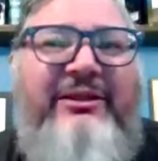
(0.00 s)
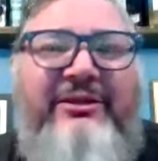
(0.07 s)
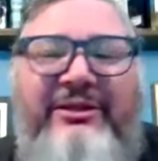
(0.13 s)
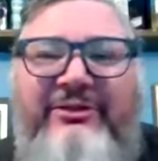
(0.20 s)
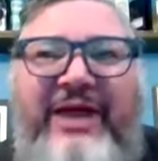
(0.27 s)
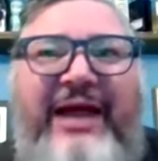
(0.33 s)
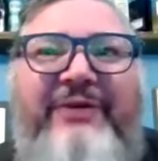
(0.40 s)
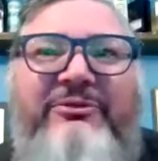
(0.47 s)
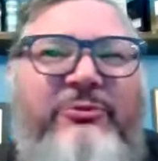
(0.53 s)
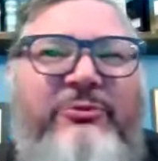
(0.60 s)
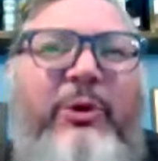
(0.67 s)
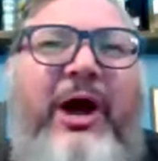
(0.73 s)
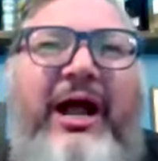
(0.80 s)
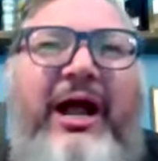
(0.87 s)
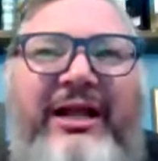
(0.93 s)
that's
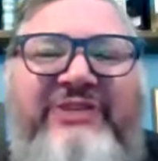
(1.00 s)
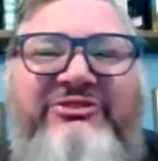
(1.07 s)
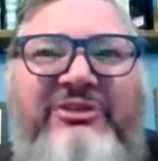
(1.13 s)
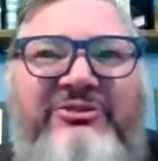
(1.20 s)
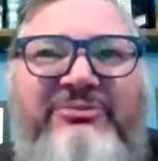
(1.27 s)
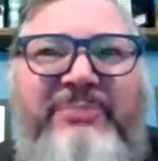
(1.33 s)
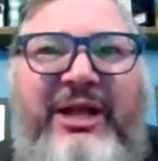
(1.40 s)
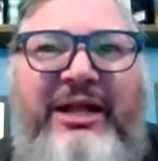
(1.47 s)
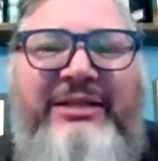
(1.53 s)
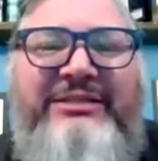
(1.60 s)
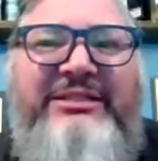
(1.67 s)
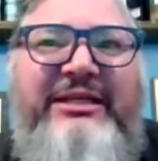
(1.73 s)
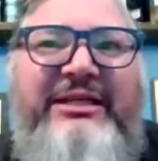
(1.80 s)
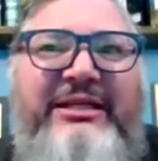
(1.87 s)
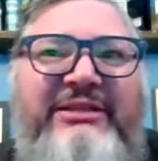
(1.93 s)
why I suspect
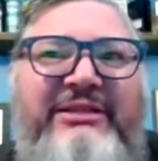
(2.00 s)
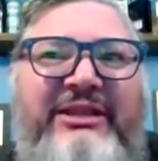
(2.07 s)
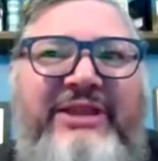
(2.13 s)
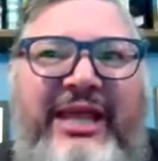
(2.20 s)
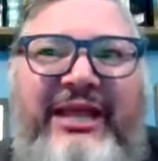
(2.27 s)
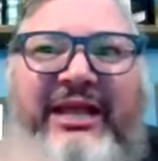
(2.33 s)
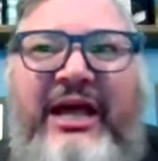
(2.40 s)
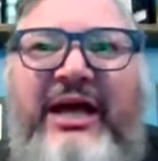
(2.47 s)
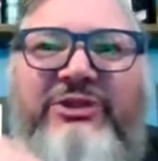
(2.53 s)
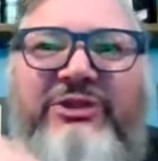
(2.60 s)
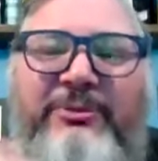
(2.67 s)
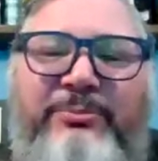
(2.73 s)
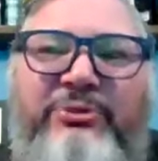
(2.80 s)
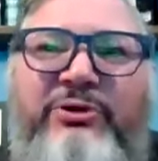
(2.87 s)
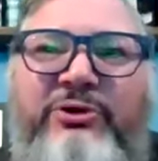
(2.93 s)
that they cut
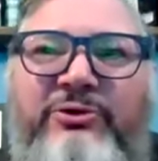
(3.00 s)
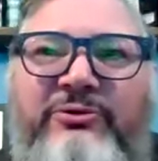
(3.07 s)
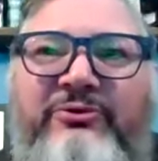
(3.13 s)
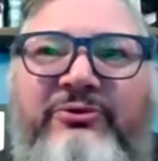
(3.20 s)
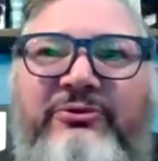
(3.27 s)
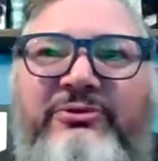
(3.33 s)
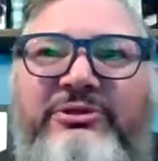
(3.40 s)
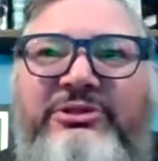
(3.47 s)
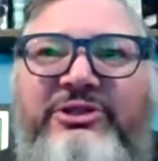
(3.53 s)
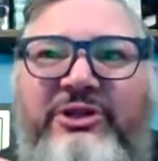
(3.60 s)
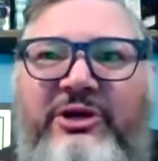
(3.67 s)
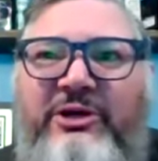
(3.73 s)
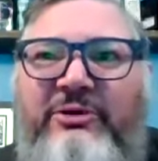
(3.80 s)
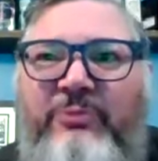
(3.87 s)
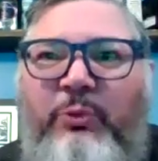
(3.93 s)
the proof
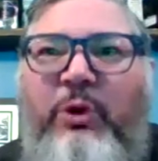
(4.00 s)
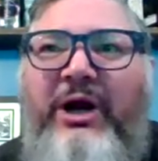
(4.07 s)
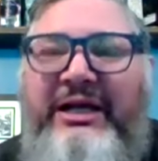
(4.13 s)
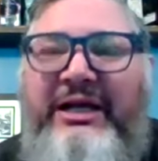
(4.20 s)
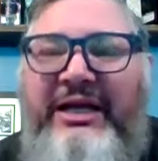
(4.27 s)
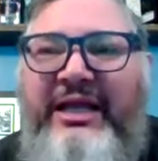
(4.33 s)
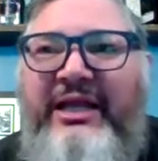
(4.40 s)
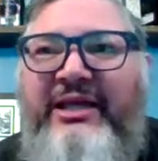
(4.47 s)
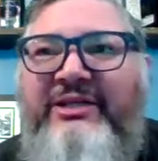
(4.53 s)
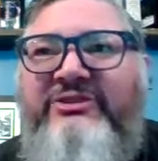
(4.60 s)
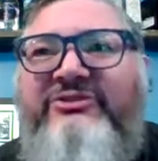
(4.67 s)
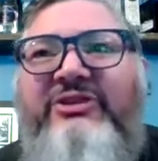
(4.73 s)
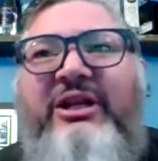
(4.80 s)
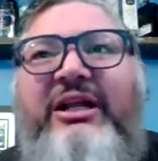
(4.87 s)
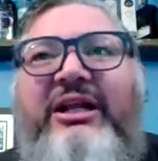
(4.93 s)
to what it
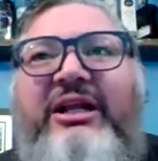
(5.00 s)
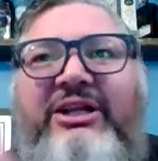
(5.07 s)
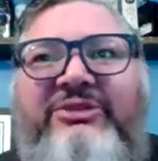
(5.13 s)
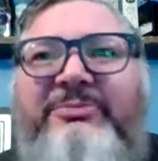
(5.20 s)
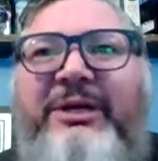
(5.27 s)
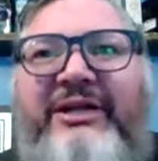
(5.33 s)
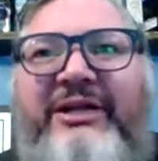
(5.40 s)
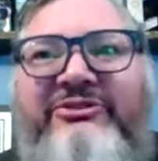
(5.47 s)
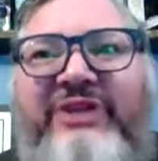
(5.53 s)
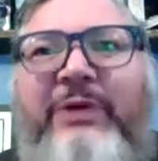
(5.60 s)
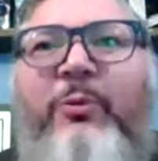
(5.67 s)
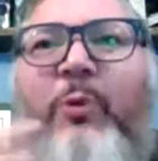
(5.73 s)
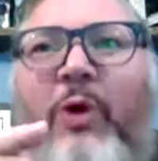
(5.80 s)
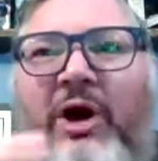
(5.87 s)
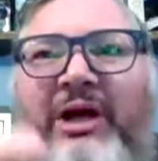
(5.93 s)
is because they
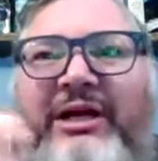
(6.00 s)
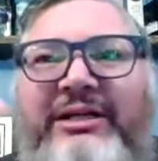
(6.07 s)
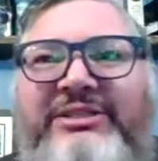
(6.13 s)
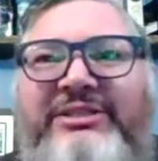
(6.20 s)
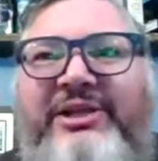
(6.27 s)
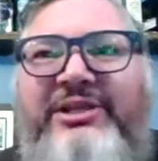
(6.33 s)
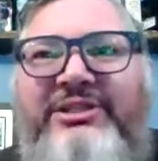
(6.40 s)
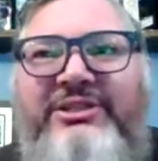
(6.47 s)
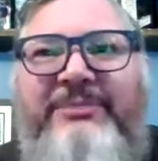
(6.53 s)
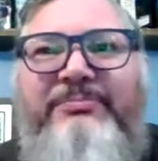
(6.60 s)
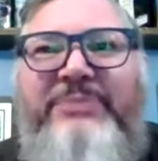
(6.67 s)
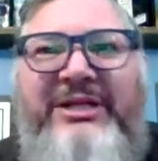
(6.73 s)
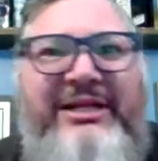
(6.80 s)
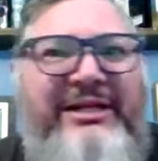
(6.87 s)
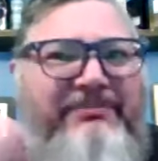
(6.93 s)
wanted to
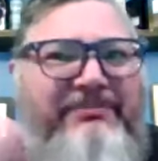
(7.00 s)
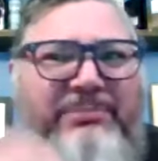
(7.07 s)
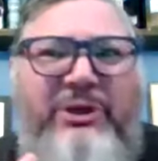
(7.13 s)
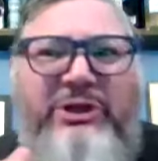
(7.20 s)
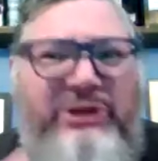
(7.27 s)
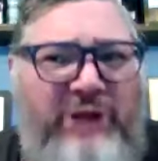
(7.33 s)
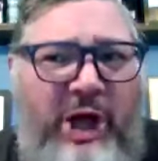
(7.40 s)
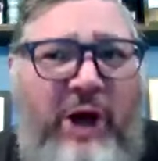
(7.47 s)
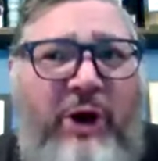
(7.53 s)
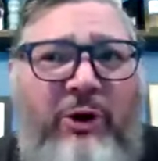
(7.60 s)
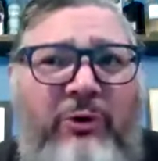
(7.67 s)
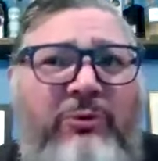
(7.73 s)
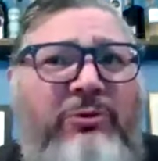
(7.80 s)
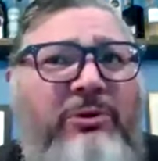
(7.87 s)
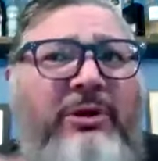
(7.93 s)
be
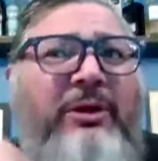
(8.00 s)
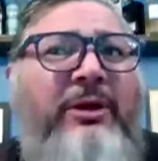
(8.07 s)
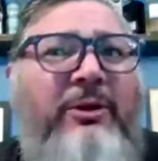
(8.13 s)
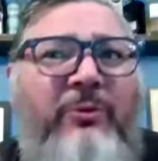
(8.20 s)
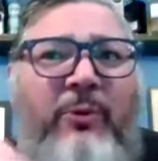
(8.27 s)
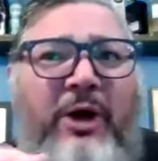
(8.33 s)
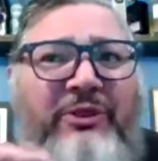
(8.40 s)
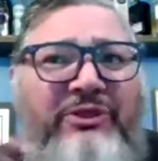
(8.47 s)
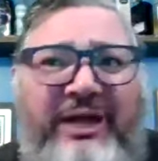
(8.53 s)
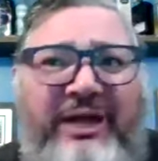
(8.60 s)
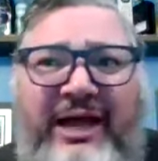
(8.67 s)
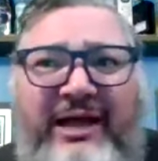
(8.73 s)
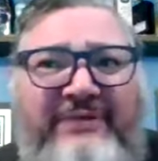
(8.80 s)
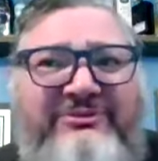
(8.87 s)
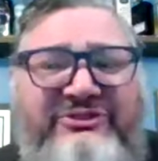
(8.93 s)
below what the kind of